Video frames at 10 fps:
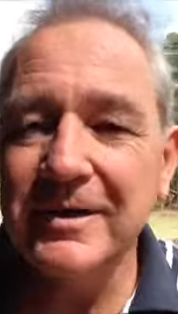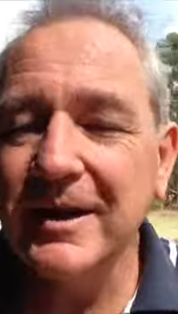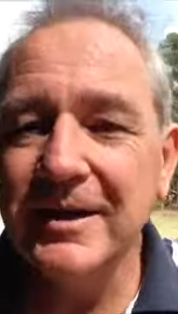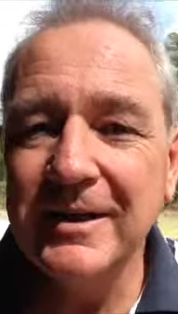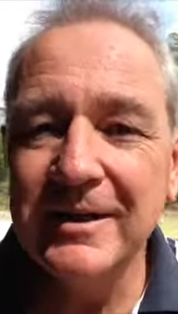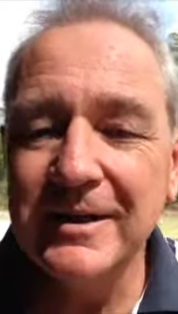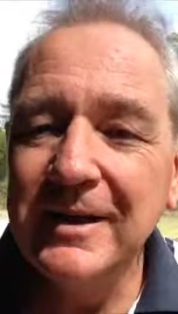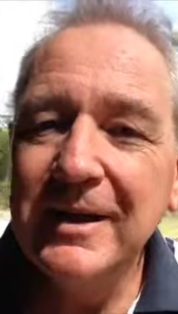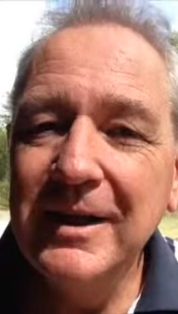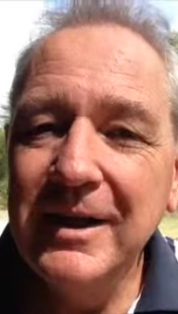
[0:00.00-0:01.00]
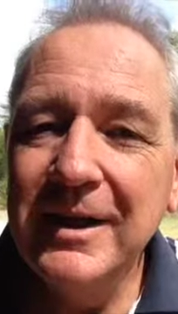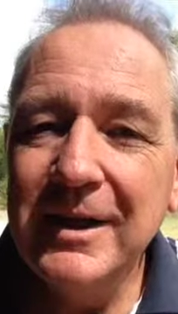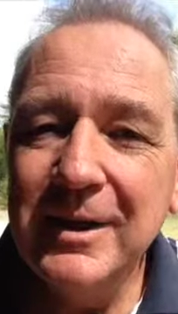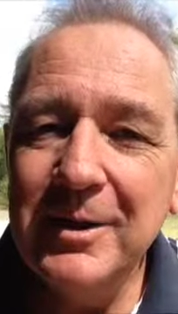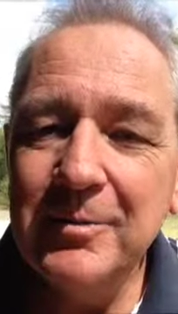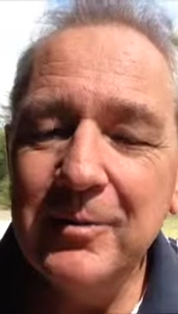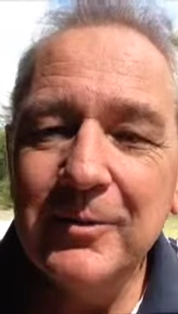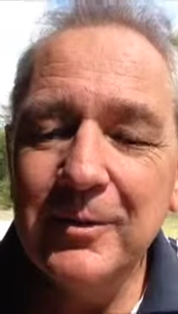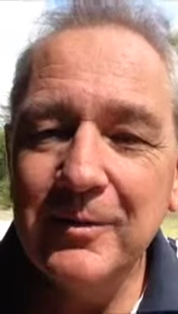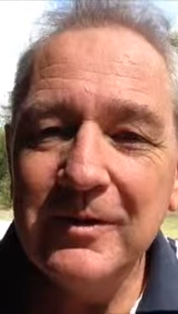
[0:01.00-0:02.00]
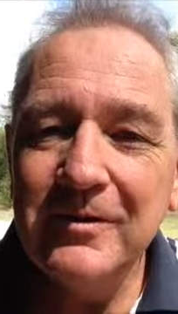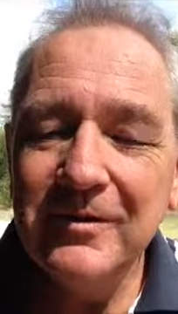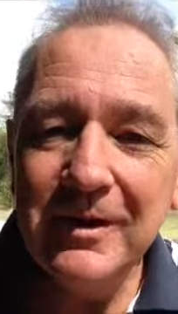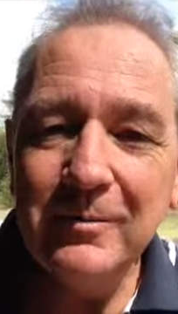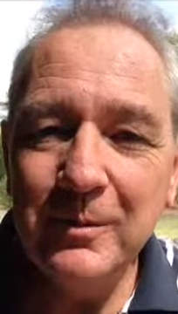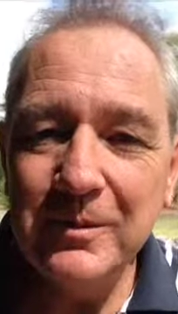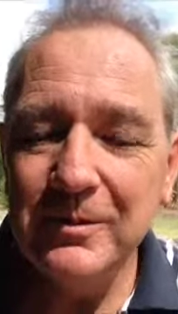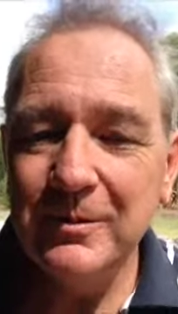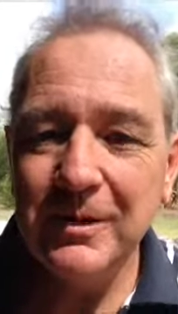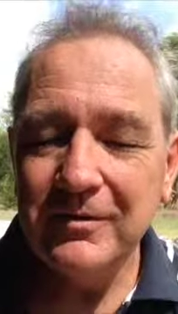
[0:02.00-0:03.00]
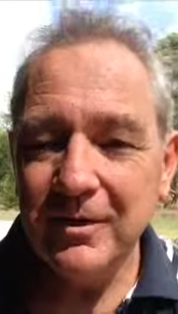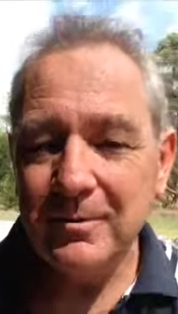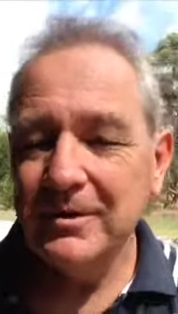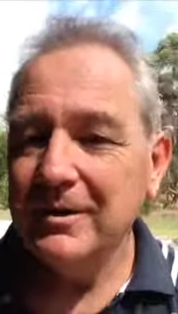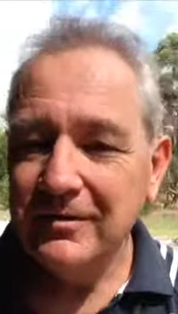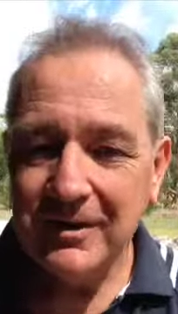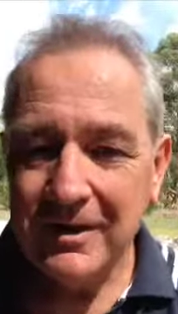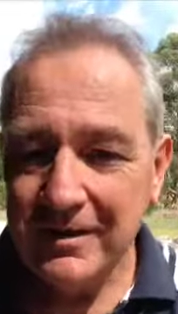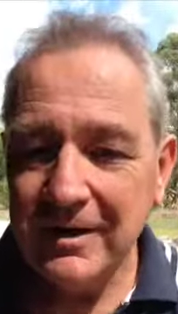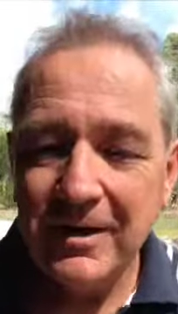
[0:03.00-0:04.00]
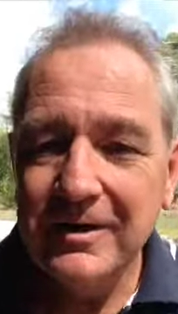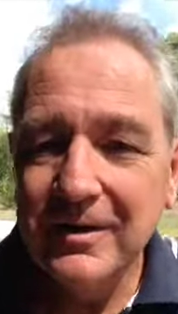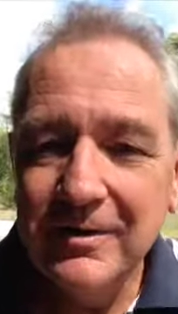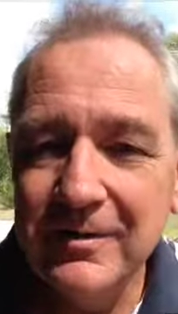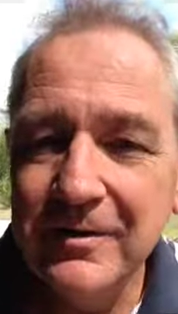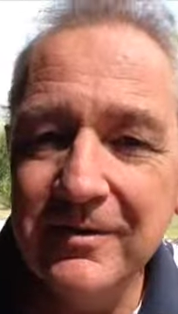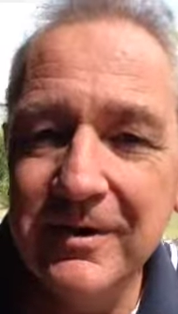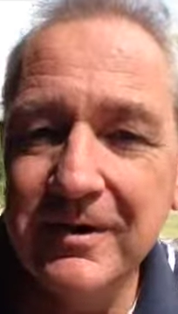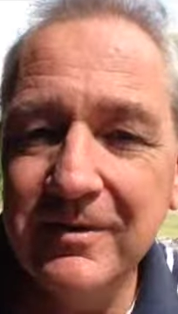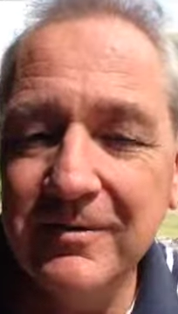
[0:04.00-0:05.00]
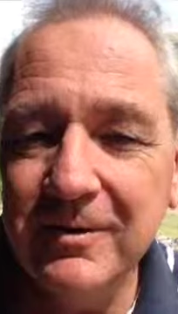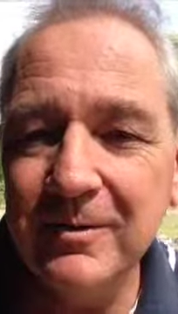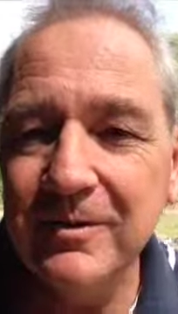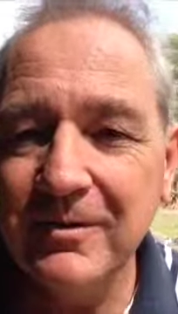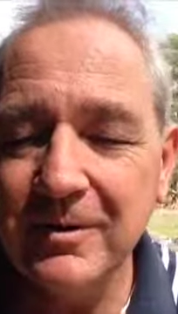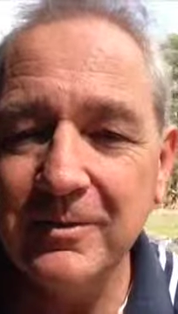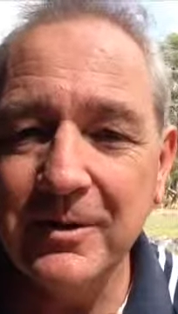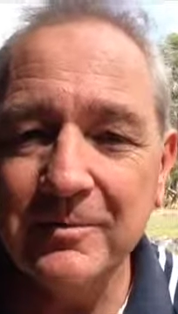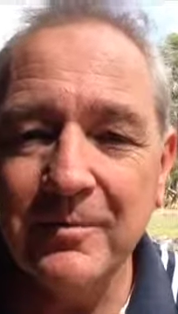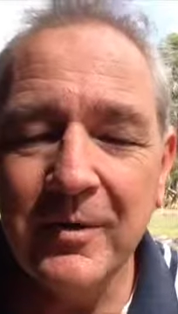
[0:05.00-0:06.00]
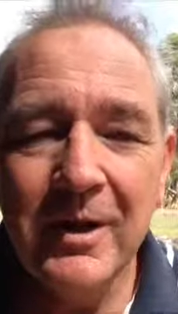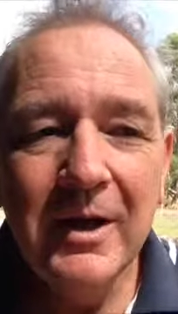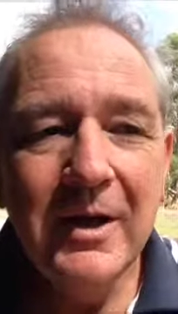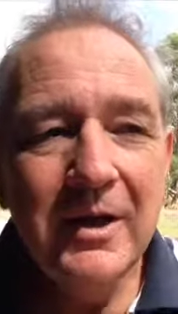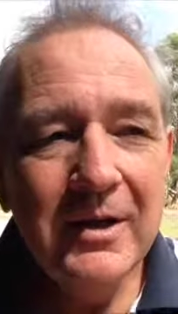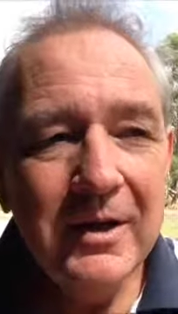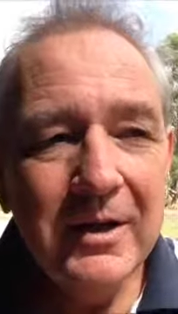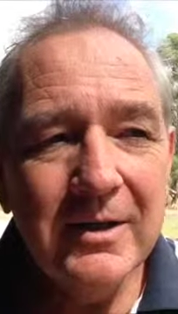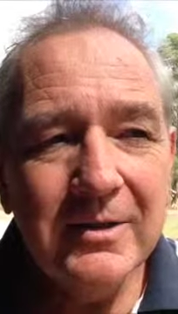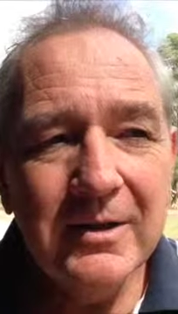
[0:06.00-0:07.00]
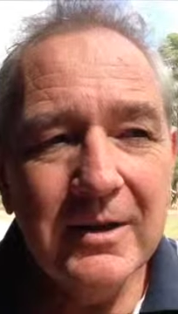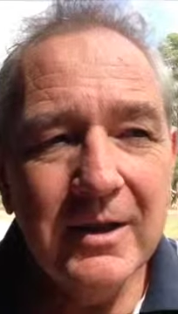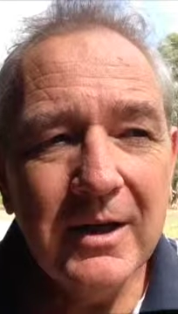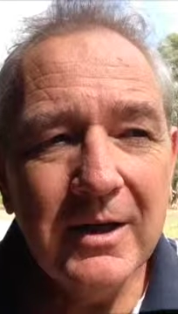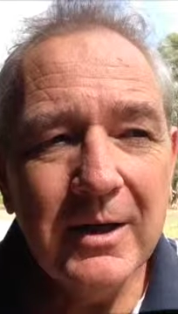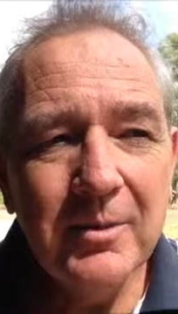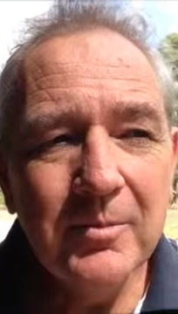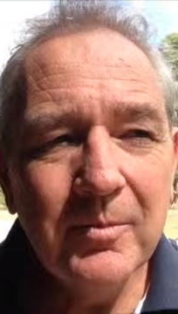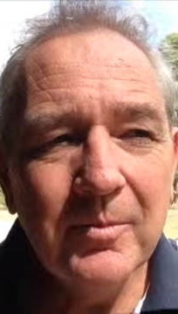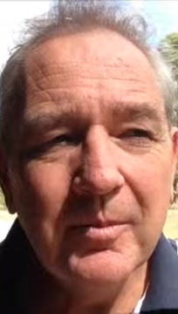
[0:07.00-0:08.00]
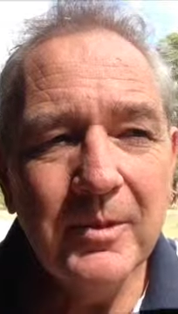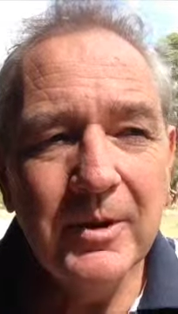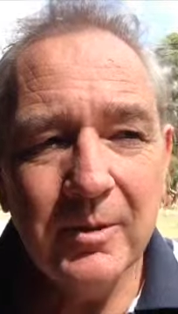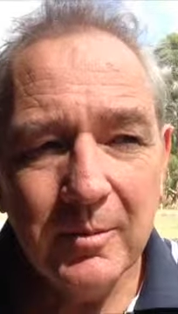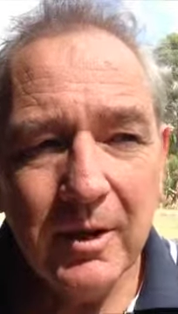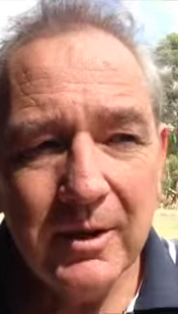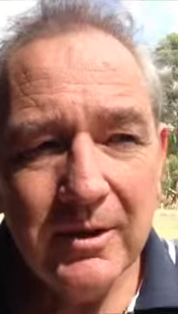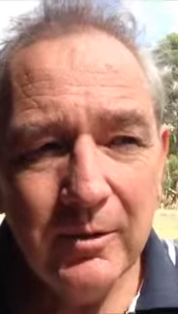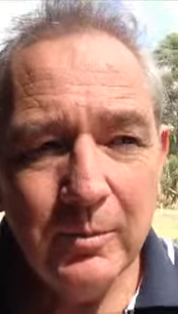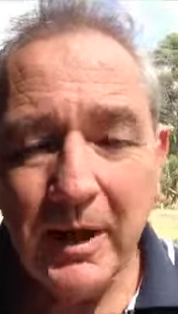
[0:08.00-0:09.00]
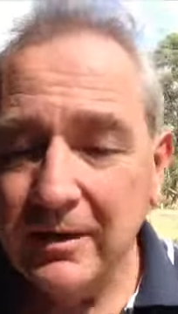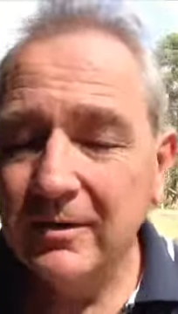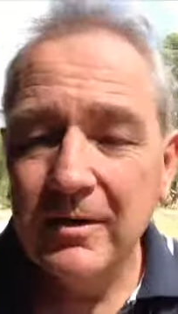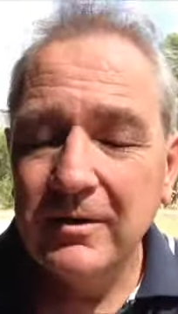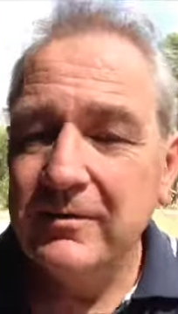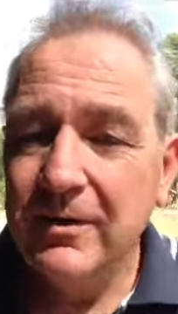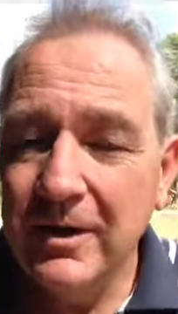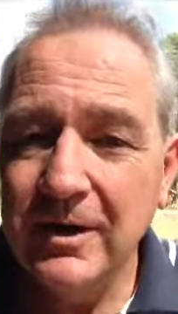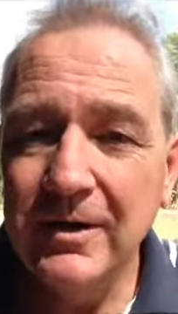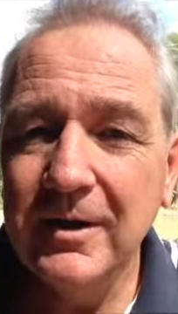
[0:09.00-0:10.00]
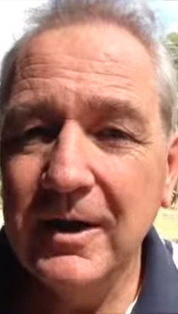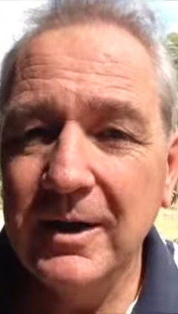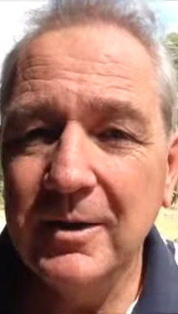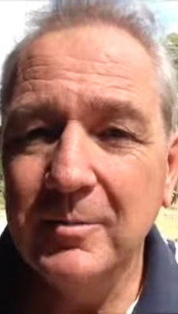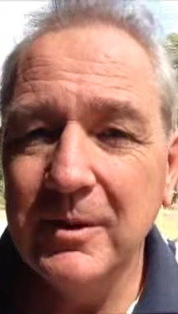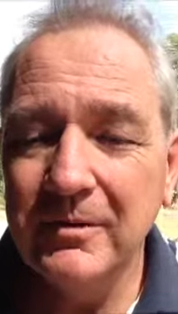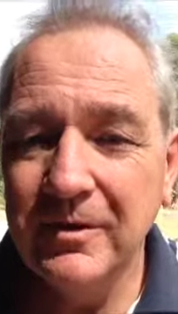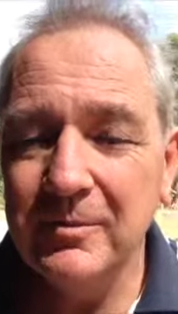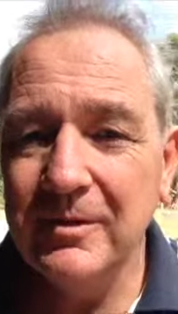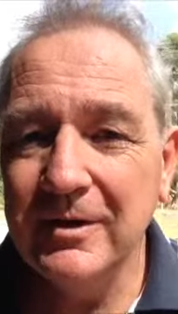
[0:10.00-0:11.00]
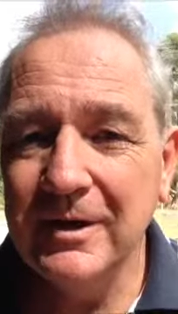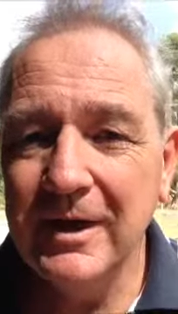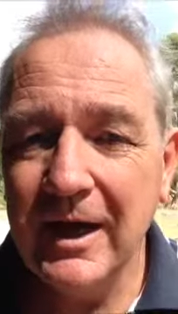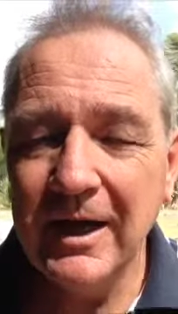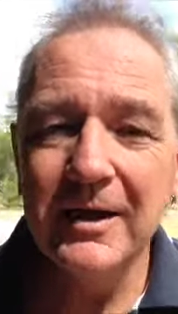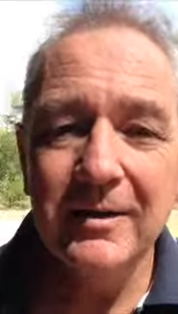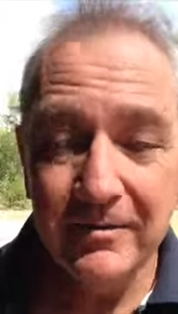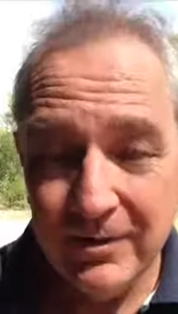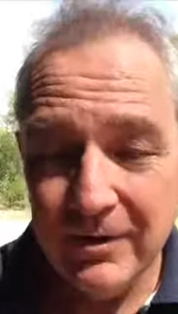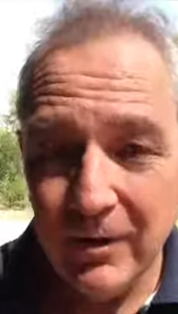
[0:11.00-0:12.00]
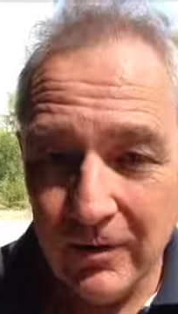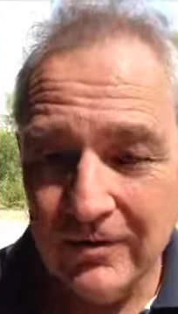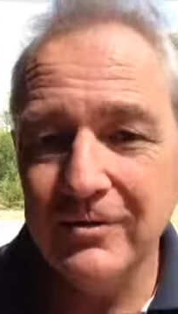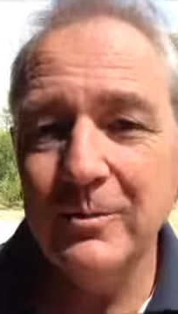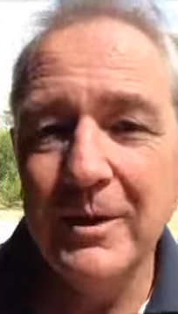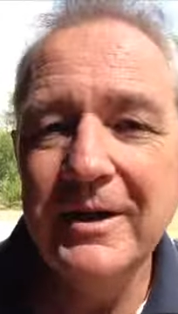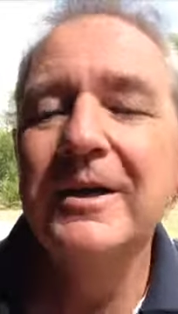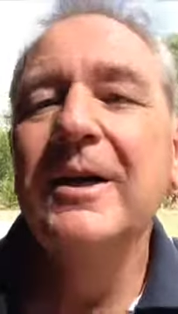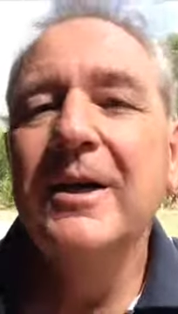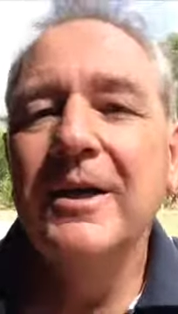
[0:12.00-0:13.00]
that they can sort of intersect with and all that type of thing. So that idea of intersecting fields of suffering. Now, you know, my new partner and I are trying exceptionally hard in a very conscious way